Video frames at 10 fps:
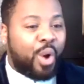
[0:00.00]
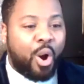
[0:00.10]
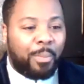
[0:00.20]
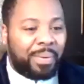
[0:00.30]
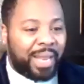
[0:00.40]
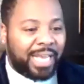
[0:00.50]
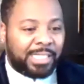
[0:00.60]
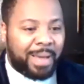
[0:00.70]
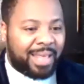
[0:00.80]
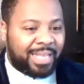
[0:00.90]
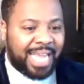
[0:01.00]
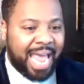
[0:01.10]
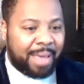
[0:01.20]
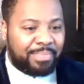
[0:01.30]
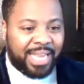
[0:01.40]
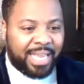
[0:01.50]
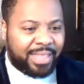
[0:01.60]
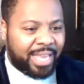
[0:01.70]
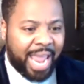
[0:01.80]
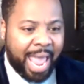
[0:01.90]
is in the wrong place by the time they
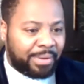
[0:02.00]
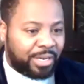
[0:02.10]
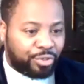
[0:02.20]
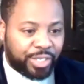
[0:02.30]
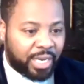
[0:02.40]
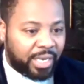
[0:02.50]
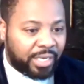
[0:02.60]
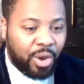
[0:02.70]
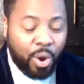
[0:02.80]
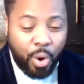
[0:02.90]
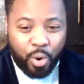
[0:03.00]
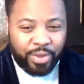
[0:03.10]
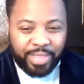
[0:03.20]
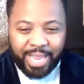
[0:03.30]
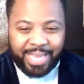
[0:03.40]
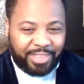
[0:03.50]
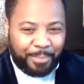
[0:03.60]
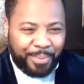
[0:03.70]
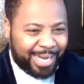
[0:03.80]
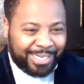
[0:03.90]
get their cabinetry done, or they get their
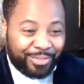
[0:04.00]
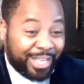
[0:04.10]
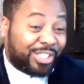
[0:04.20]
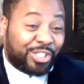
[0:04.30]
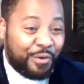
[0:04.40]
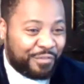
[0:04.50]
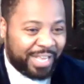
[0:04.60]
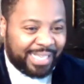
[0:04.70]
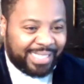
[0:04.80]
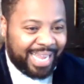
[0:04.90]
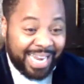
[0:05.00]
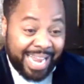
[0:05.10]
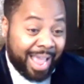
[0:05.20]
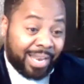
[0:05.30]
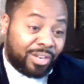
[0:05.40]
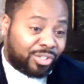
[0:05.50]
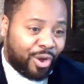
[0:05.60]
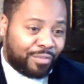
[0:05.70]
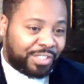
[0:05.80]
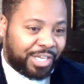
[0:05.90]
project, or their sofa is in and now it looks
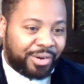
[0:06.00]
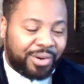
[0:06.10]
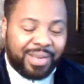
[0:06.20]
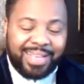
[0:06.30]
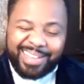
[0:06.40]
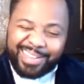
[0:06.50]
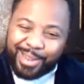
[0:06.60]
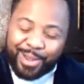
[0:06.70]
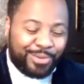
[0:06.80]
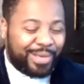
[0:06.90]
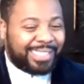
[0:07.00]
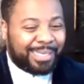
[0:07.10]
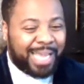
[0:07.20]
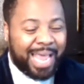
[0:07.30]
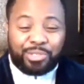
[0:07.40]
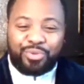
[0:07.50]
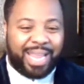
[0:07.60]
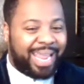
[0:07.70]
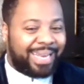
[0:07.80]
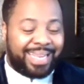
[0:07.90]
off center. You sometimes you
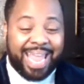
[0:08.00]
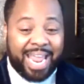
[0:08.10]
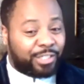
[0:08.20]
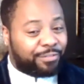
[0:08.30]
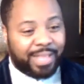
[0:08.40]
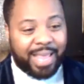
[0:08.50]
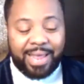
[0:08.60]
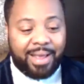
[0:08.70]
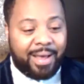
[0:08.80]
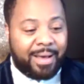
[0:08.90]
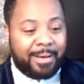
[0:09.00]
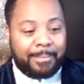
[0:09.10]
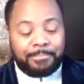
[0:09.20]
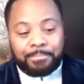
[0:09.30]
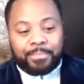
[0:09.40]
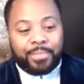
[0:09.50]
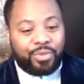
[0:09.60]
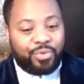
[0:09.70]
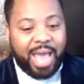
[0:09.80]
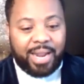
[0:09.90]
can't gauge for that. You
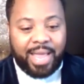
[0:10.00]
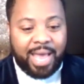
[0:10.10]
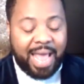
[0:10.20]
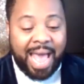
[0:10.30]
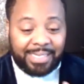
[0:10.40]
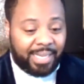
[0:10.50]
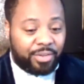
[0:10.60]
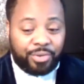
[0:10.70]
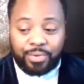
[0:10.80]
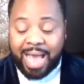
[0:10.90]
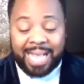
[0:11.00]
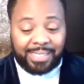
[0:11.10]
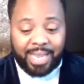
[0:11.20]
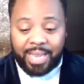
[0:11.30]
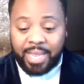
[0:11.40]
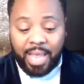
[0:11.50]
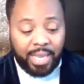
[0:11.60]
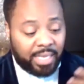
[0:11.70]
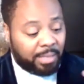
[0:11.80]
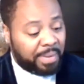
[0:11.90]
got to I say get the
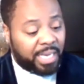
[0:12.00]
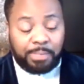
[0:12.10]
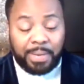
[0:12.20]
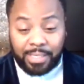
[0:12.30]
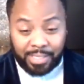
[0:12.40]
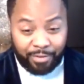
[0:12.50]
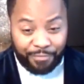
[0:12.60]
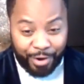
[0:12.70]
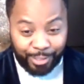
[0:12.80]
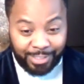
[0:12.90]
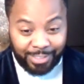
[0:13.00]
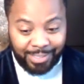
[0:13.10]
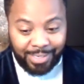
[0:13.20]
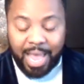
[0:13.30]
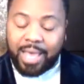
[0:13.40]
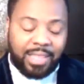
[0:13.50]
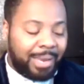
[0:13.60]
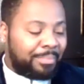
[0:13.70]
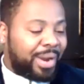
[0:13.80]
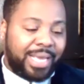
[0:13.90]
biggest pieces in first and then
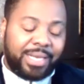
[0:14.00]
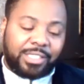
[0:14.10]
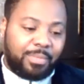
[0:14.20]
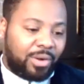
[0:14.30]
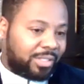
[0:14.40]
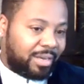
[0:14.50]
bring in the small stuff.